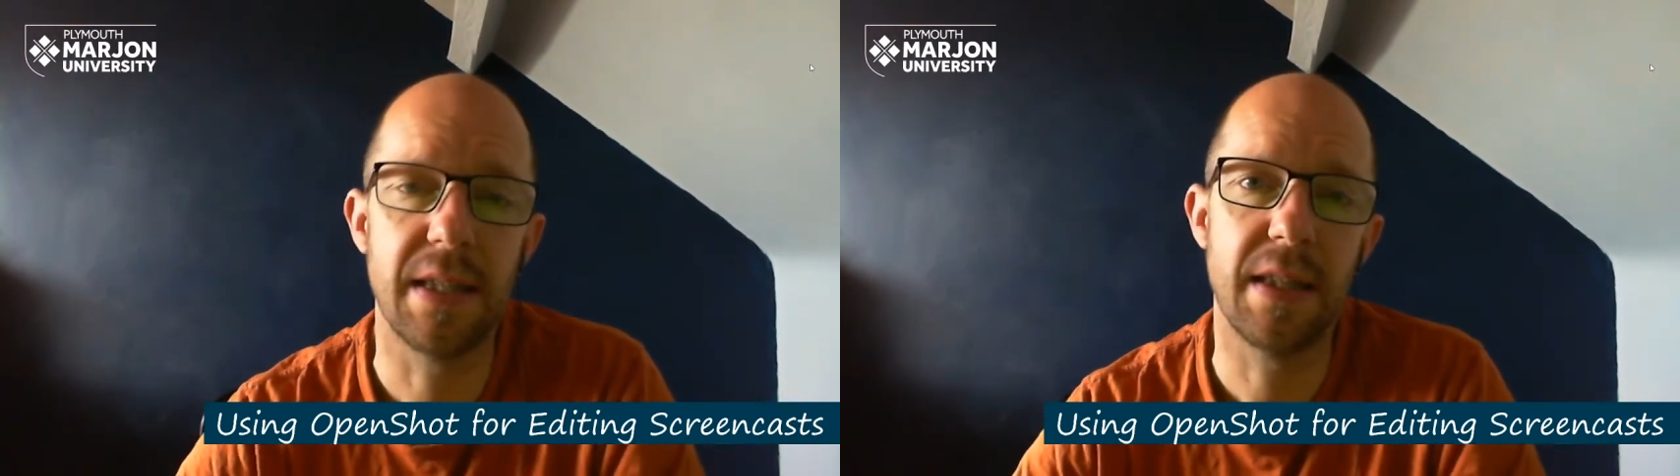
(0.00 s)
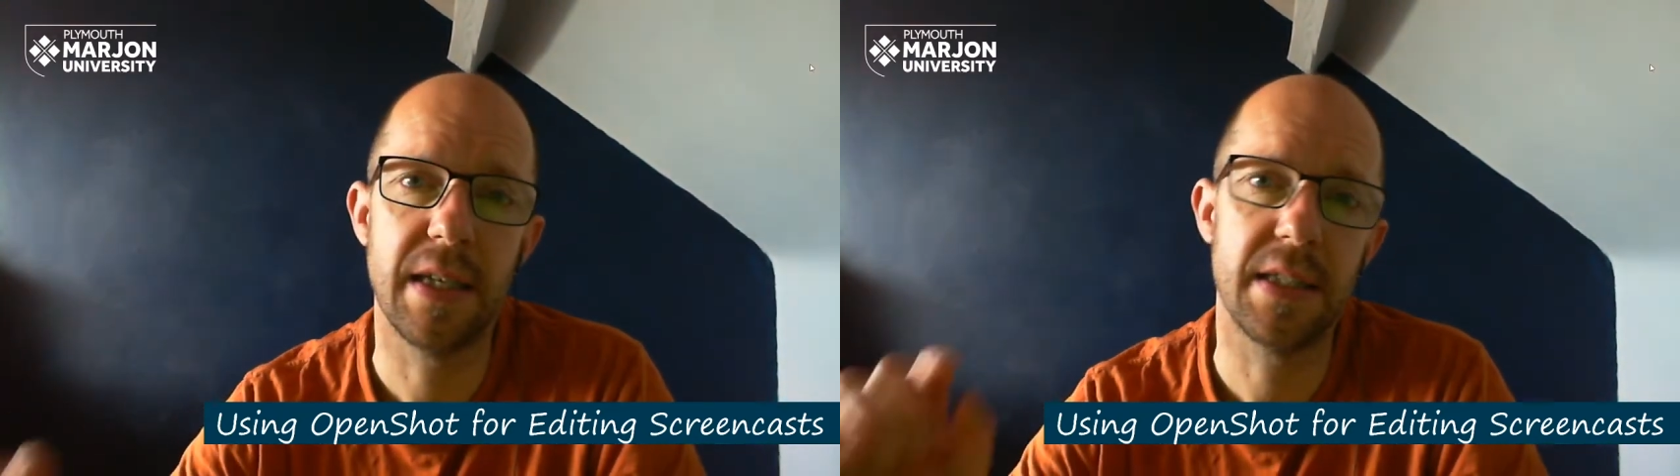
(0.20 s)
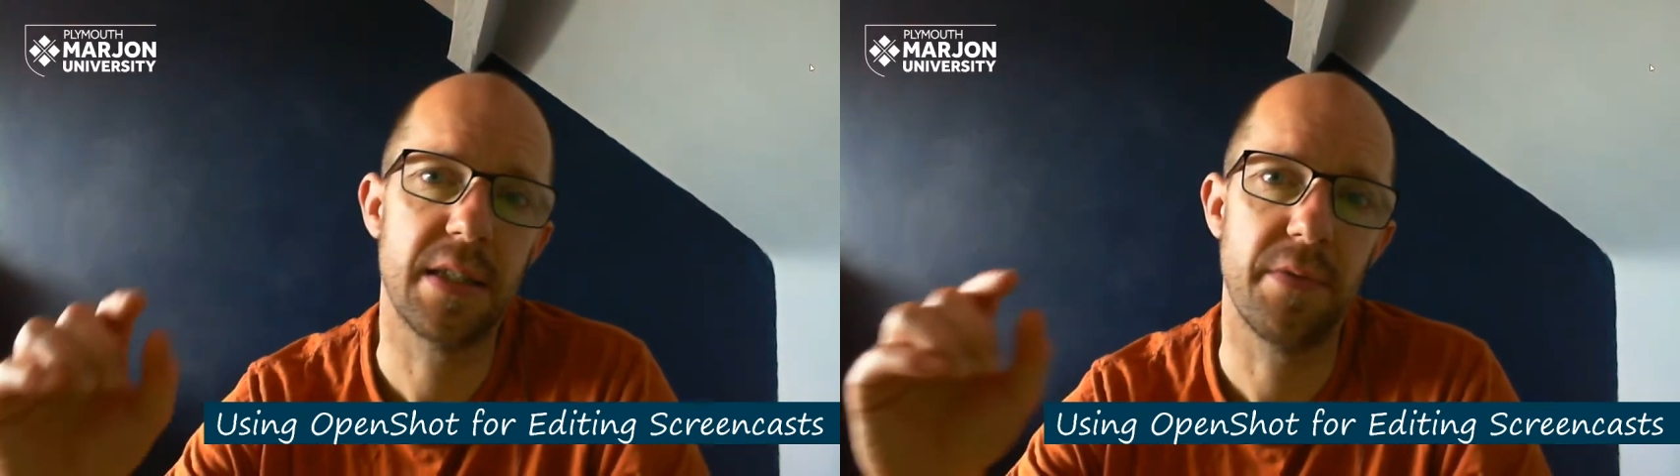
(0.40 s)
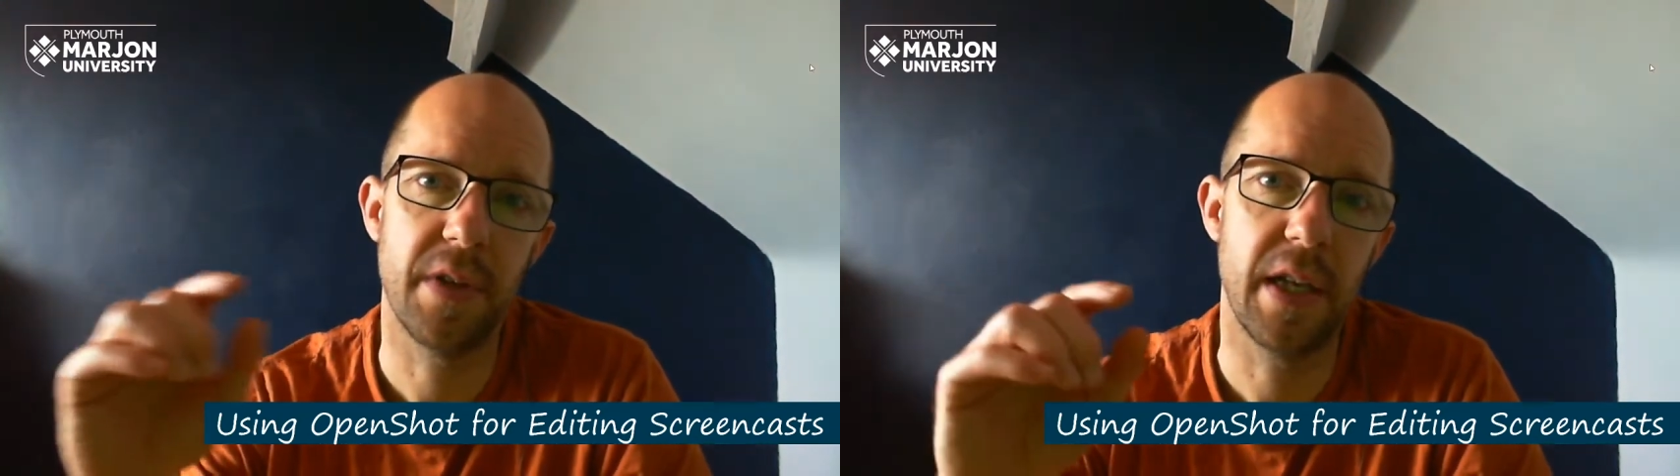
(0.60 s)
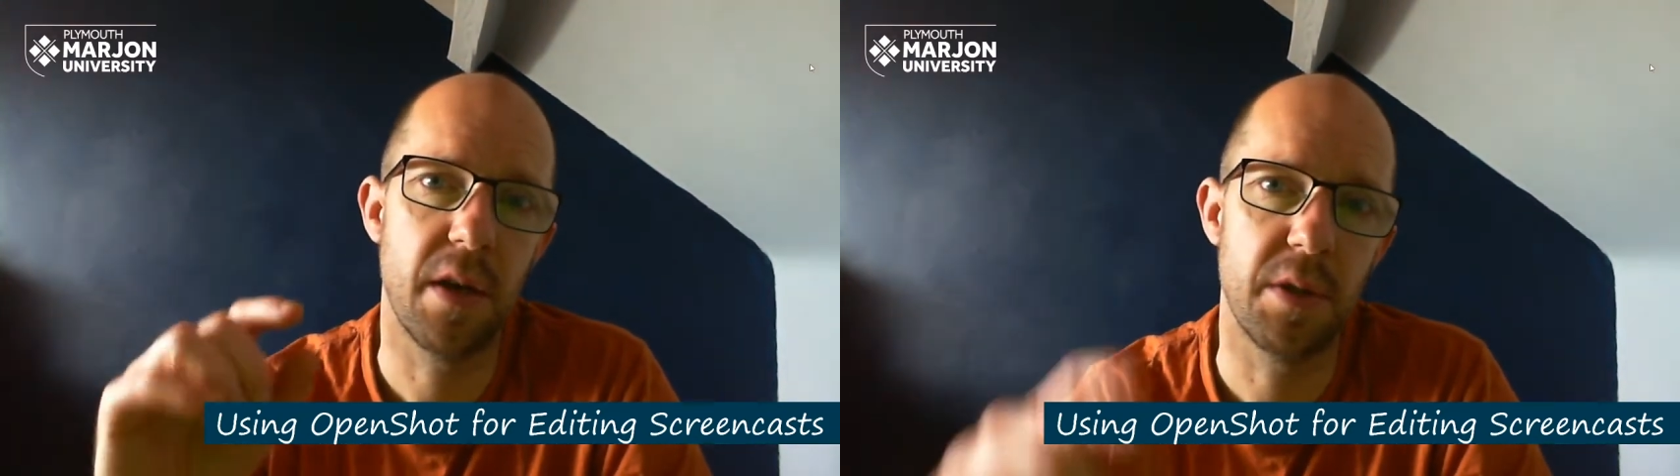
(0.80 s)
This
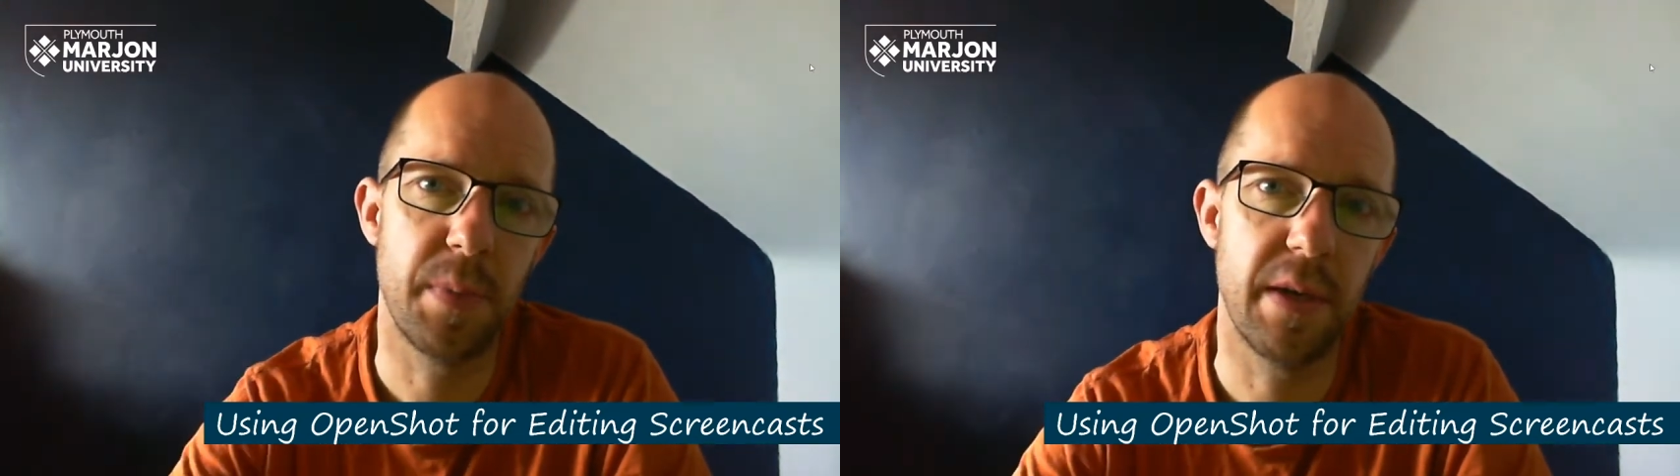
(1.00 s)
video is being